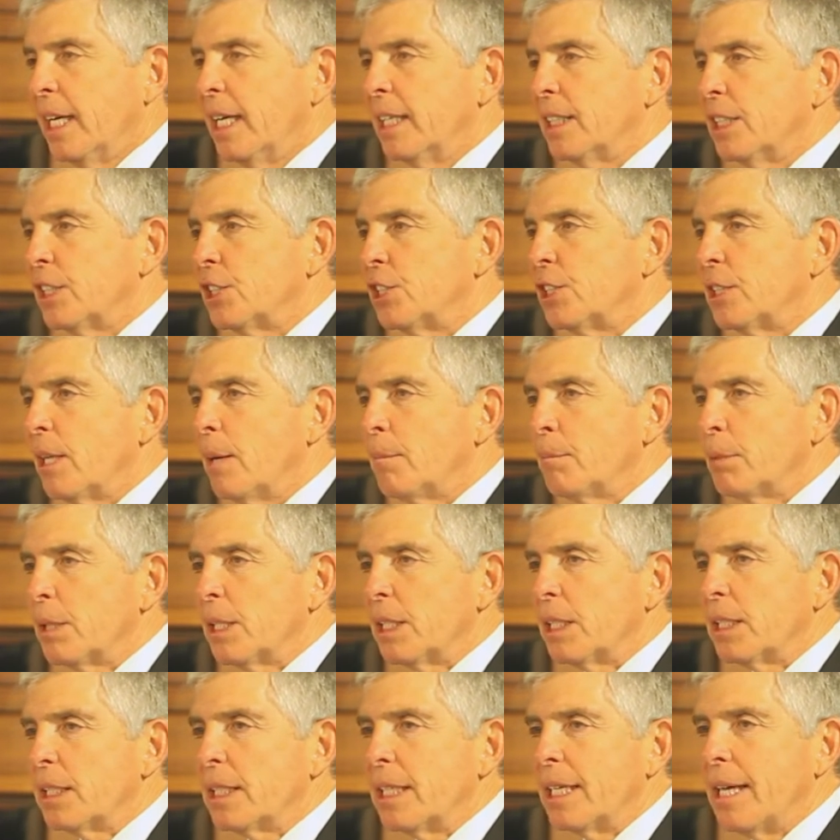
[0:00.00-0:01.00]
in
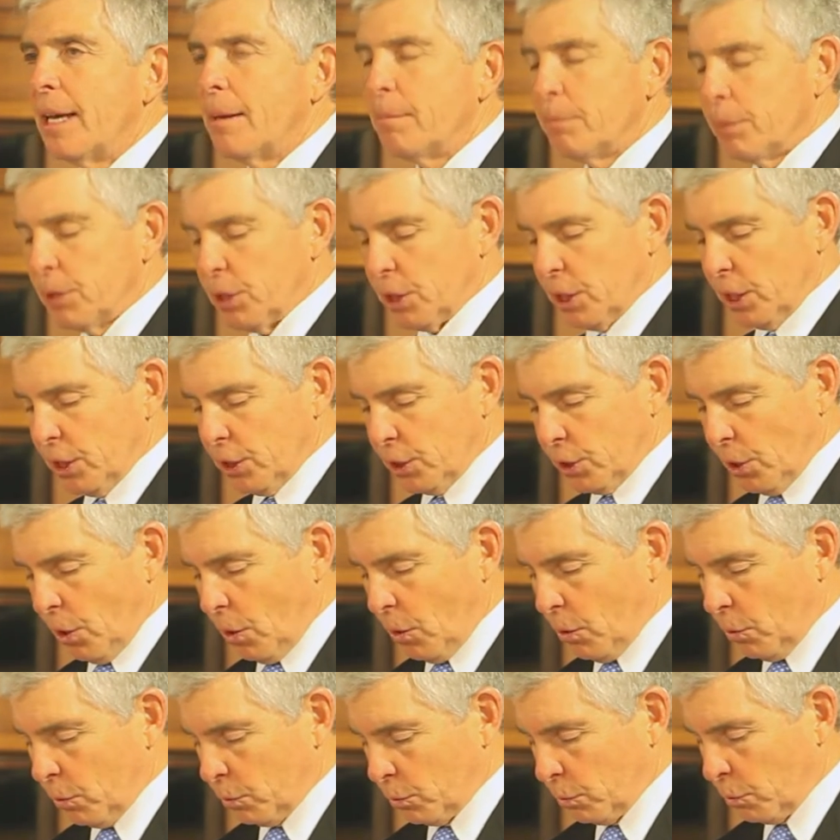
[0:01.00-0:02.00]
assembling the embassy's
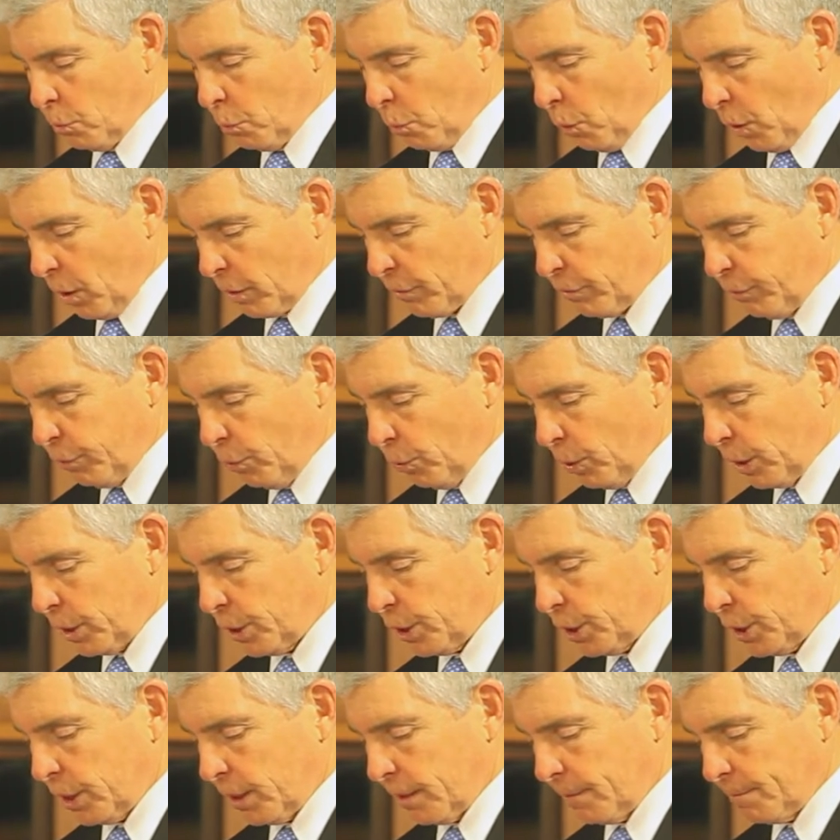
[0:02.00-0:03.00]
own
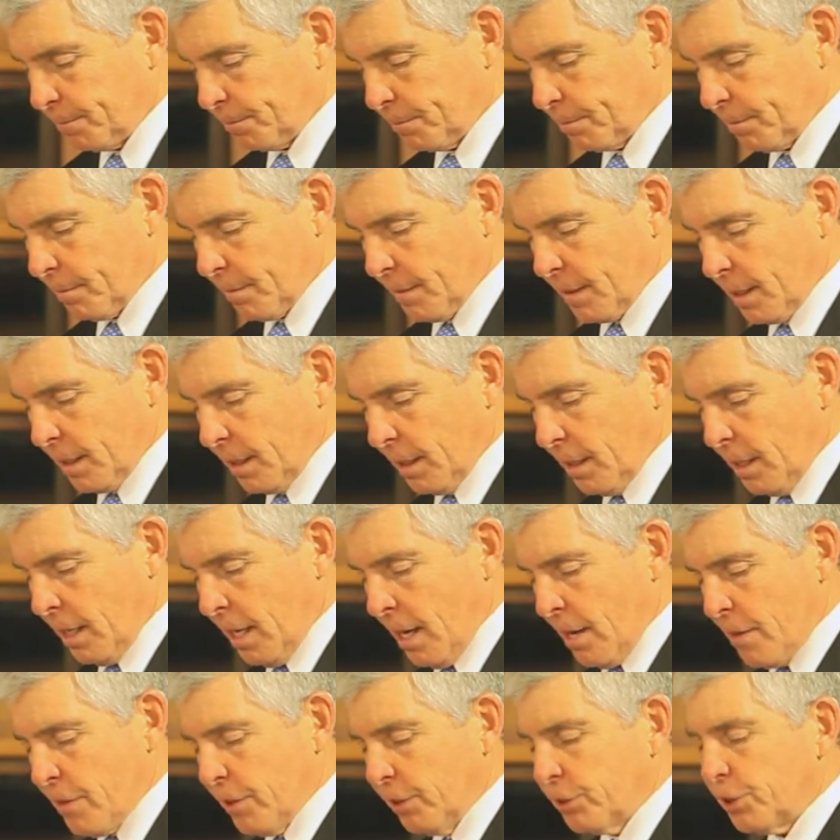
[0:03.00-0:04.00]
workforce.
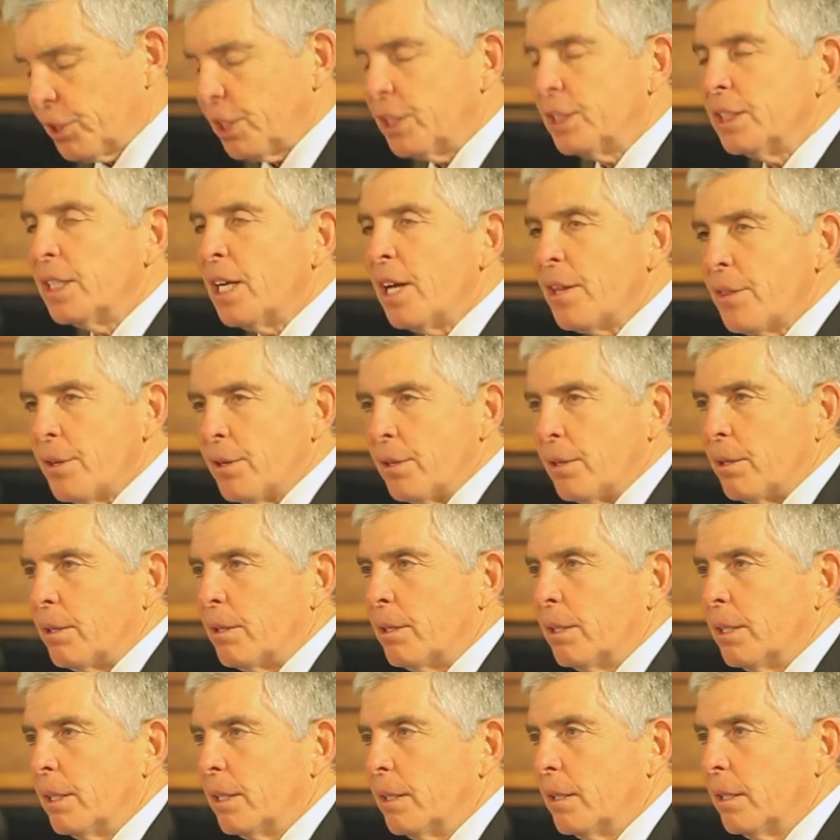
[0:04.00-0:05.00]
There's another
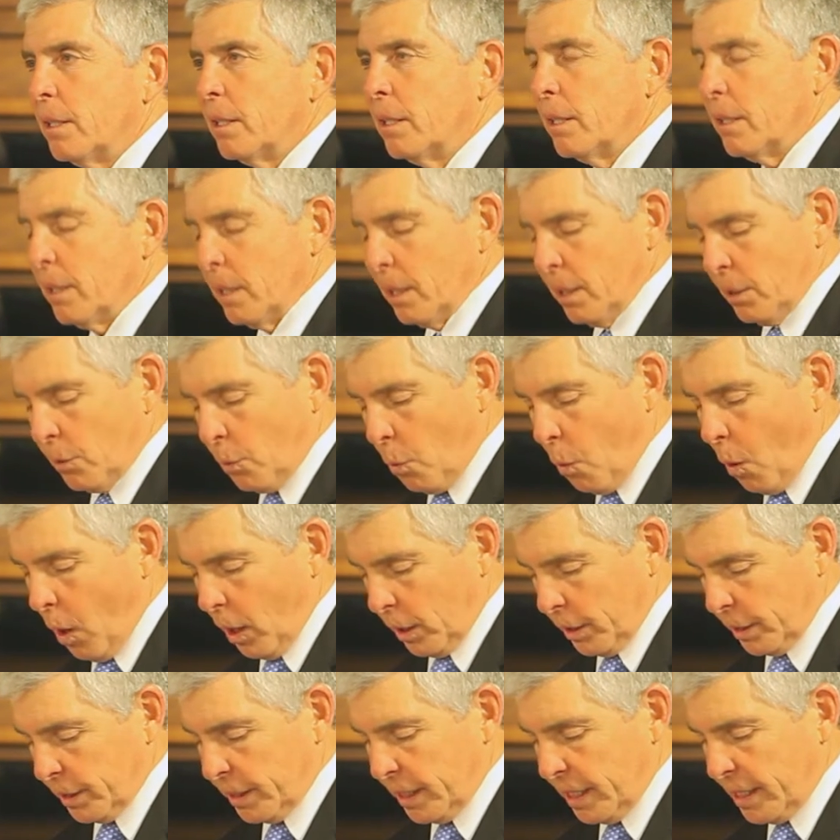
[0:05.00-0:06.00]

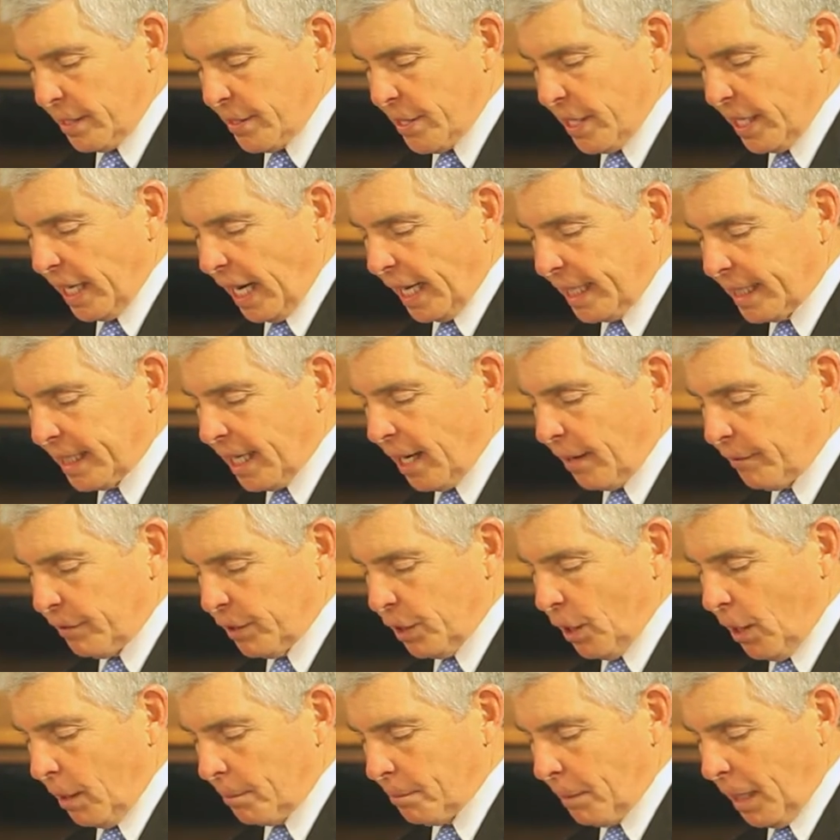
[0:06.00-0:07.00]
quality that I covet
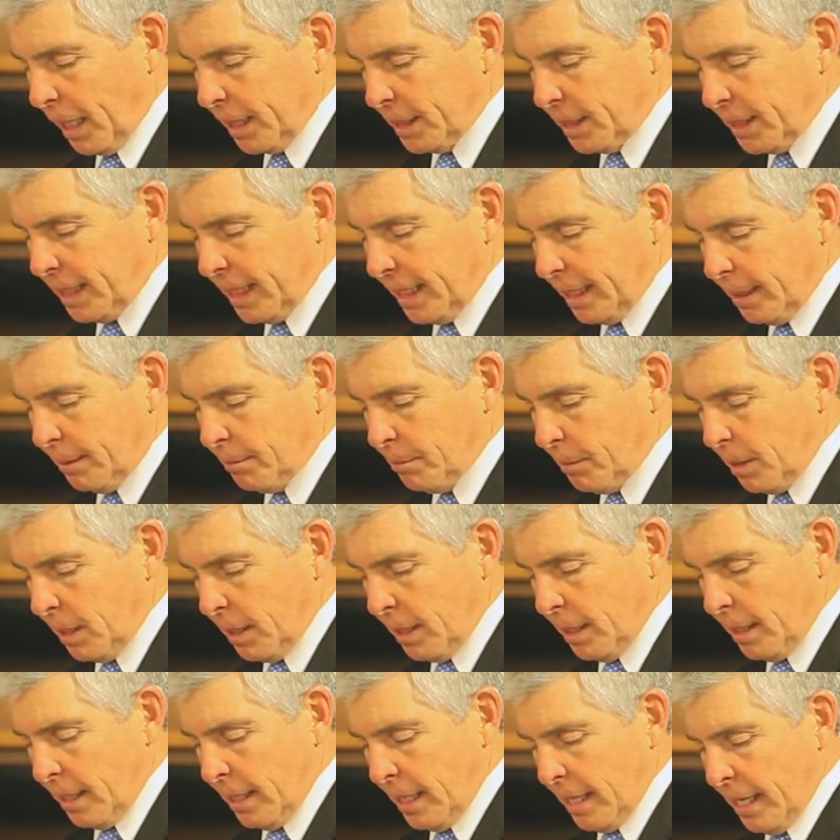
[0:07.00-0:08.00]
on my team,
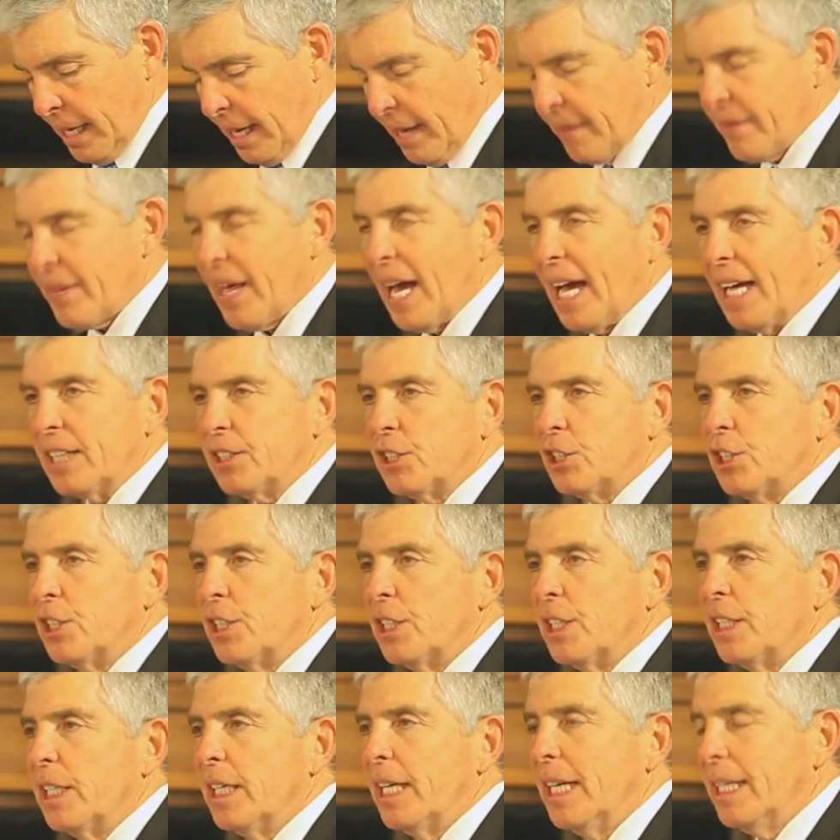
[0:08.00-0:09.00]
and that's
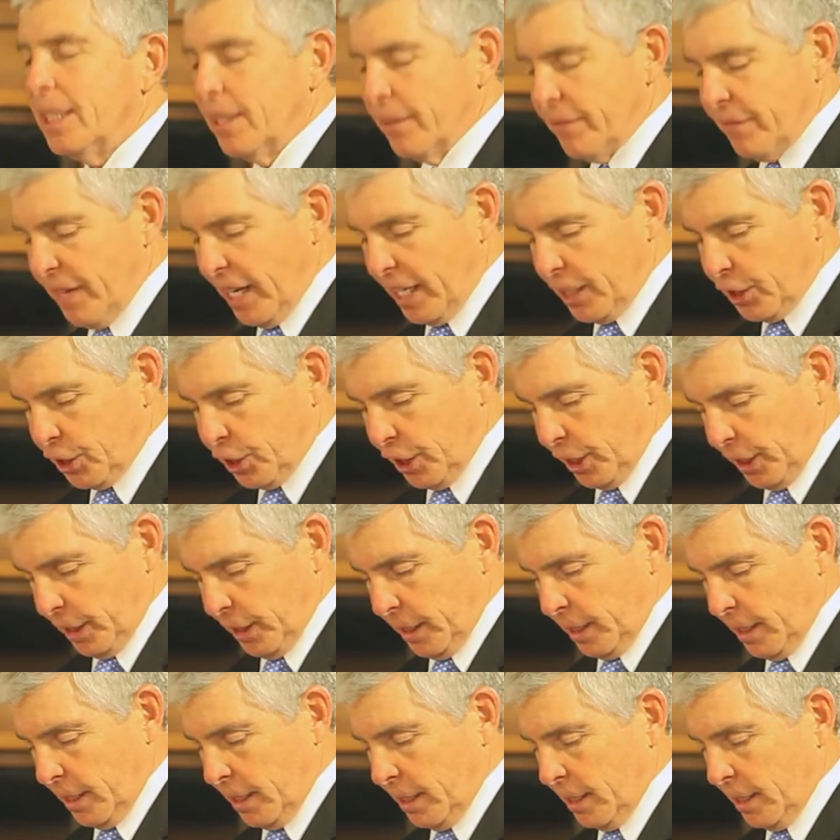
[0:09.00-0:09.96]
innovation.